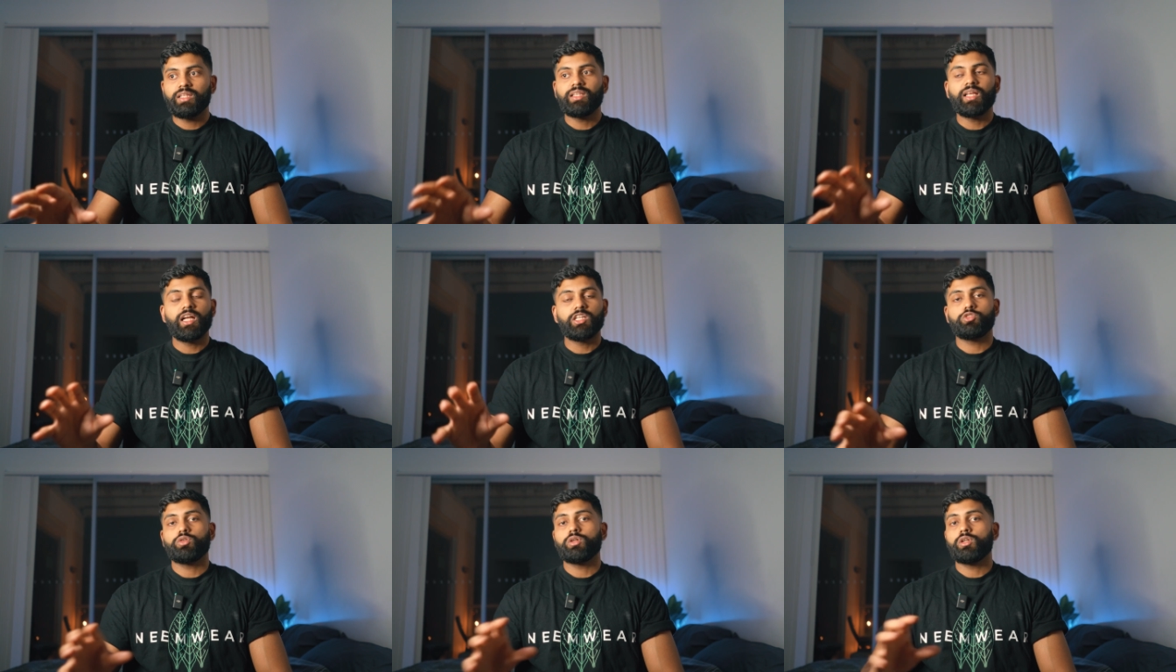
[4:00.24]
they're
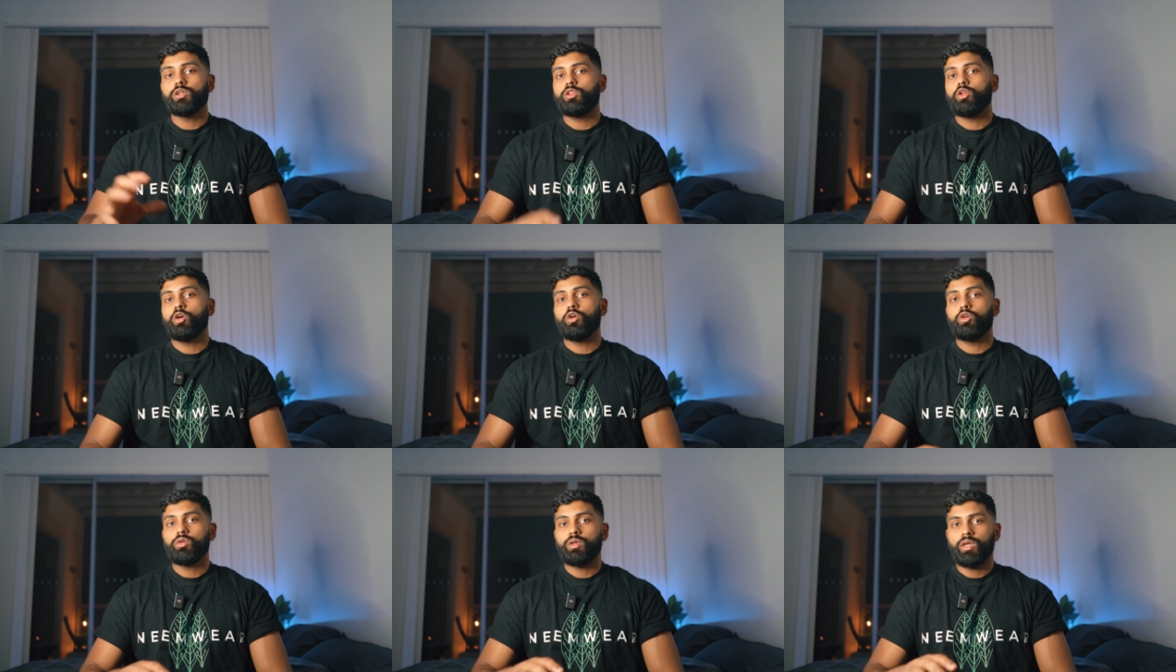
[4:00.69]
naturally
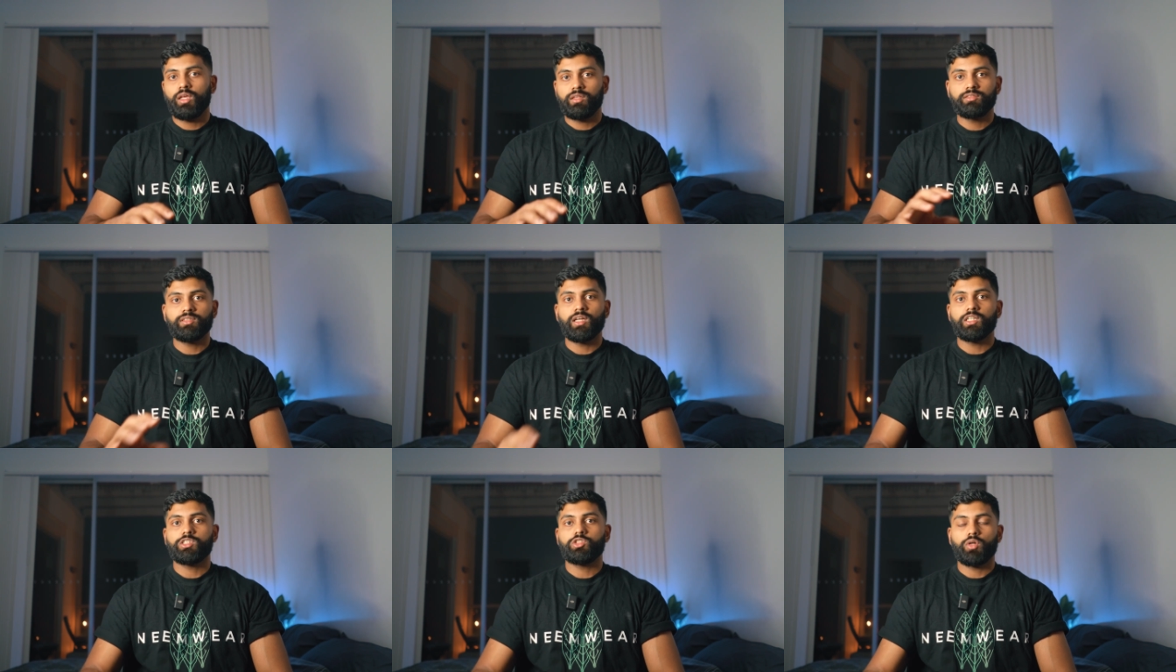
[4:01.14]
low in
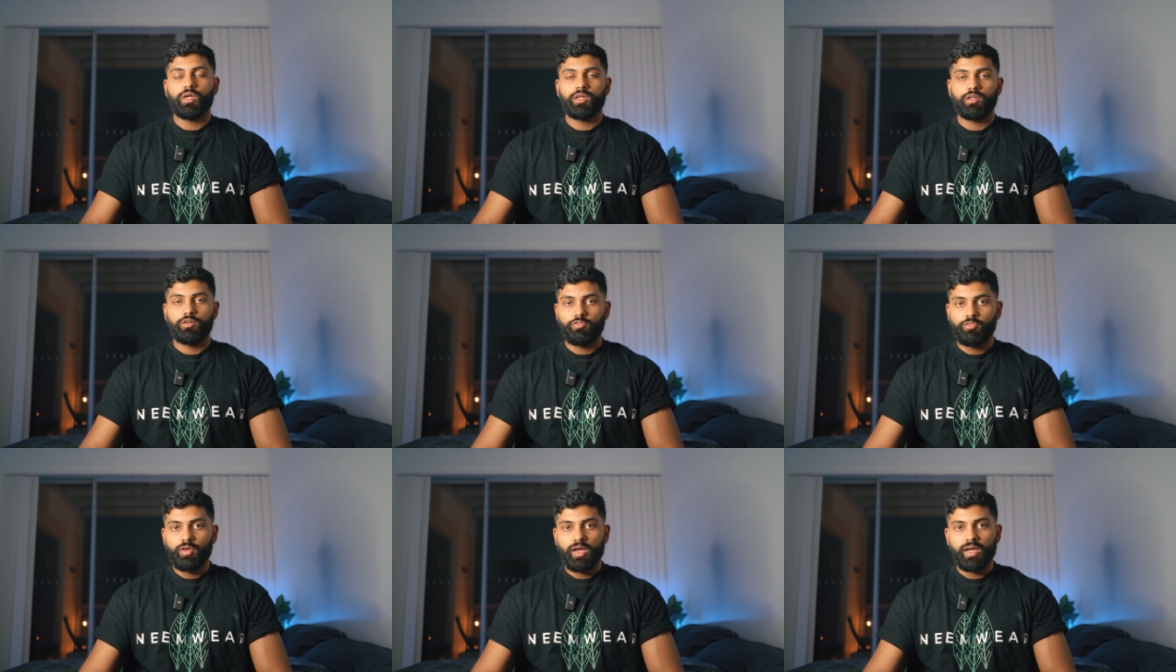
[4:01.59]

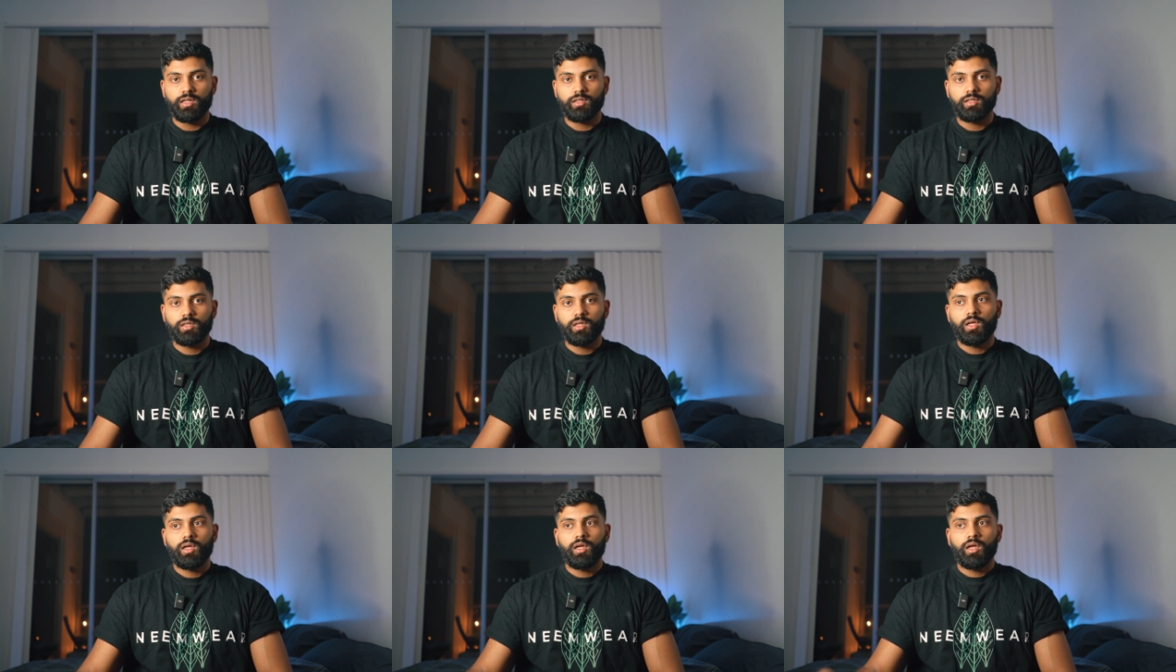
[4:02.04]
saturated fat.